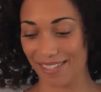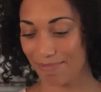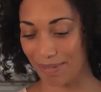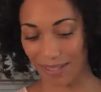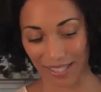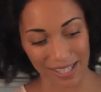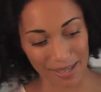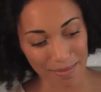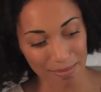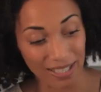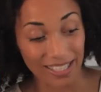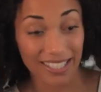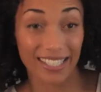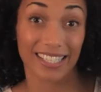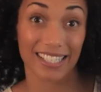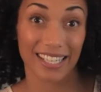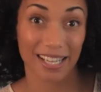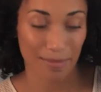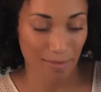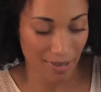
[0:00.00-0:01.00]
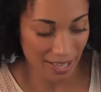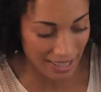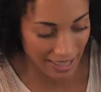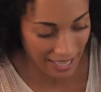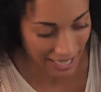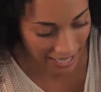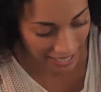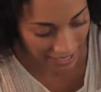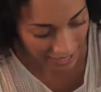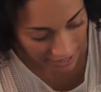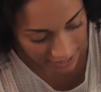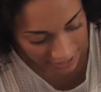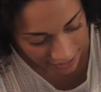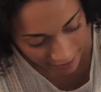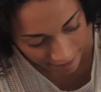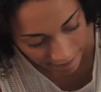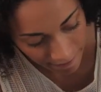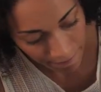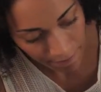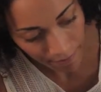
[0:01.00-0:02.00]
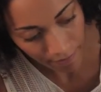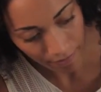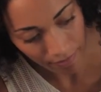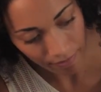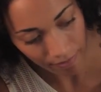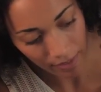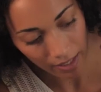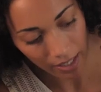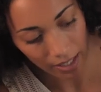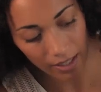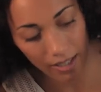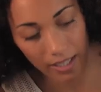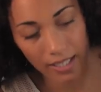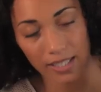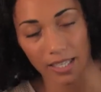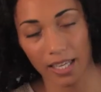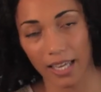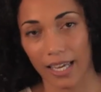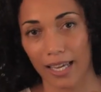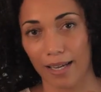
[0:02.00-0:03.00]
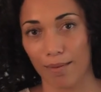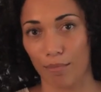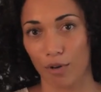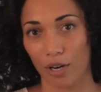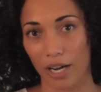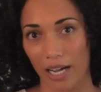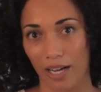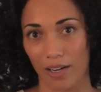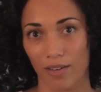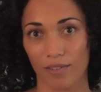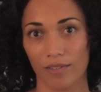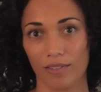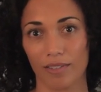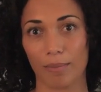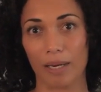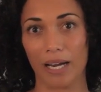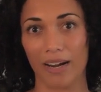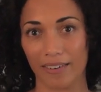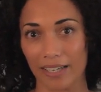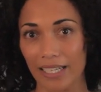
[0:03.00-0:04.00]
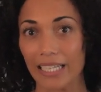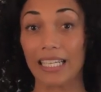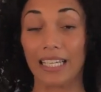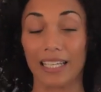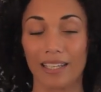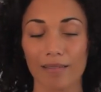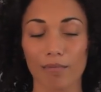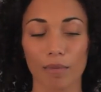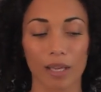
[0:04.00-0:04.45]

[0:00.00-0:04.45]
But somebody did tell me that this King Brown apparently